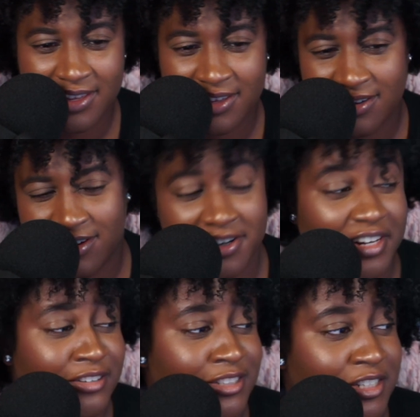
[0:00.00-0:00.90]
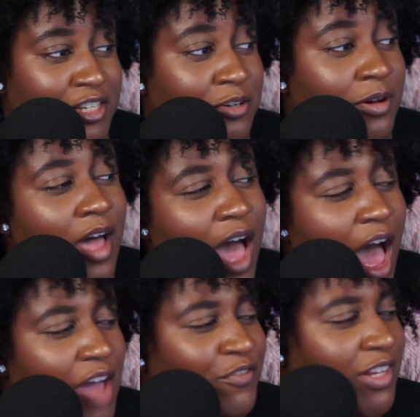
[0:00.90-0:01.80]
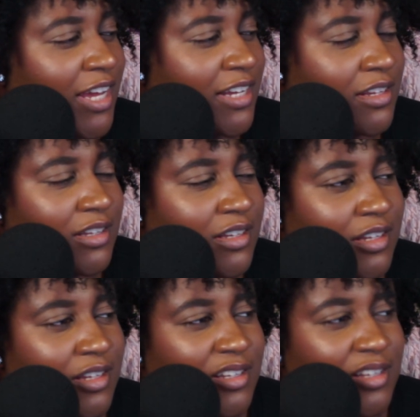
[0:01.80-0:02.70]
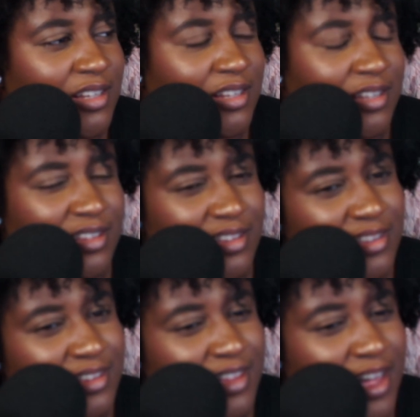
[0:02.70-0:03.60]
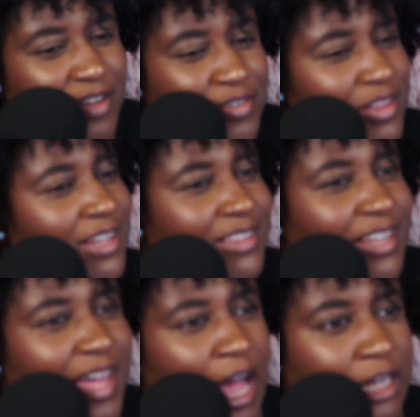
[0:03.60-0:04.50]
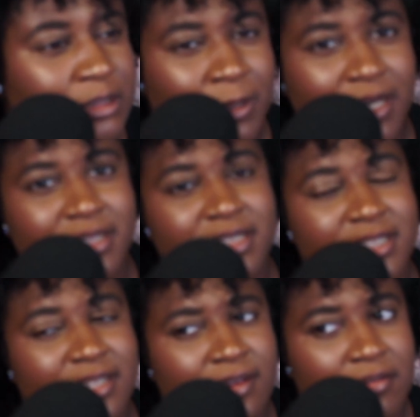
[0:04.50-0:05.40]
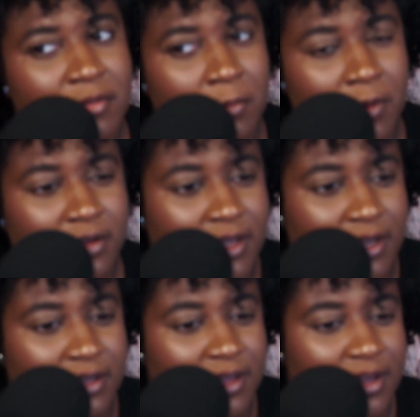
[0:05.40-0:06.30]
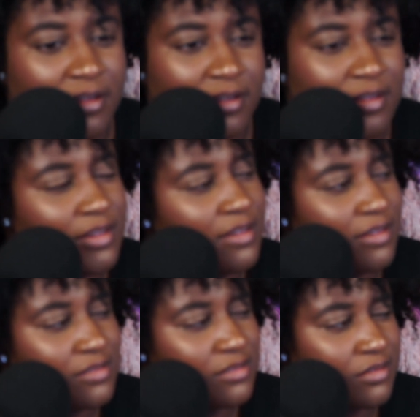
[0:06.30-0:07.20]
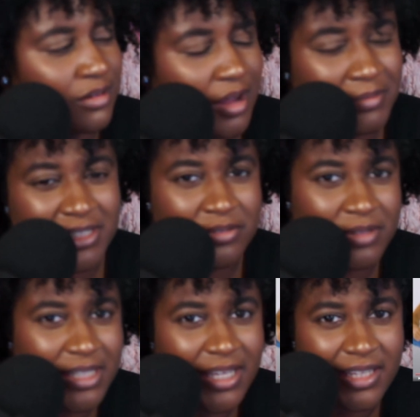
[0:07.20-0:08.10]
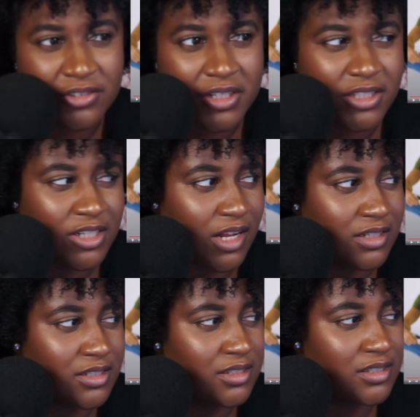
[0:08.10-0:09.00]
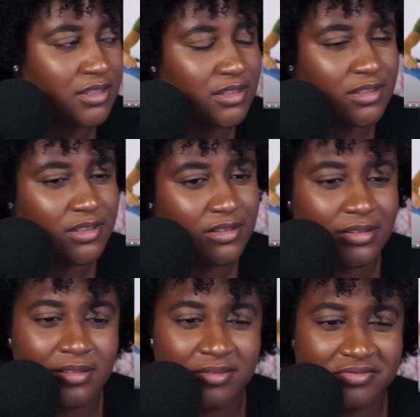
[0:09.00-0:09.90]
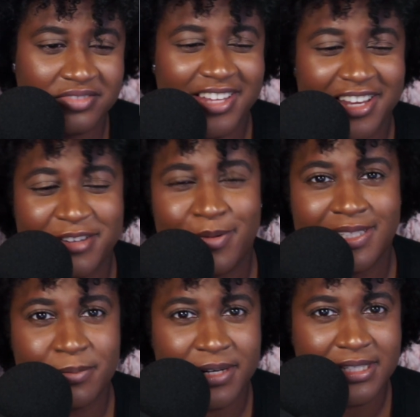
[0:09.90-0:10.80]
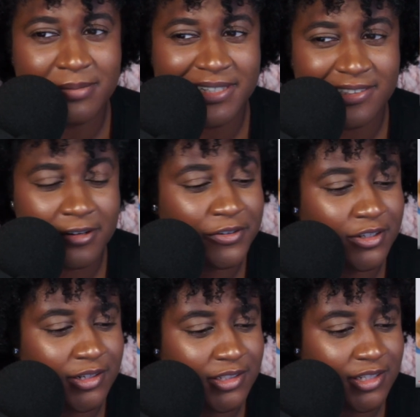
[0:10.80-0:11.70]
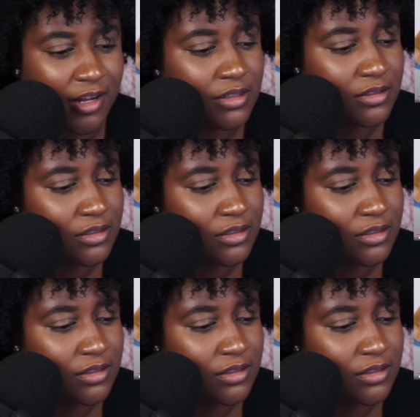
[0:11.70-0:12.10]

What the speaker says: Her nails are cute. I feel like the cash prize isn't even worth it. Like, how much you really get? Like $300? Like, you about to break somebody's heart for $300?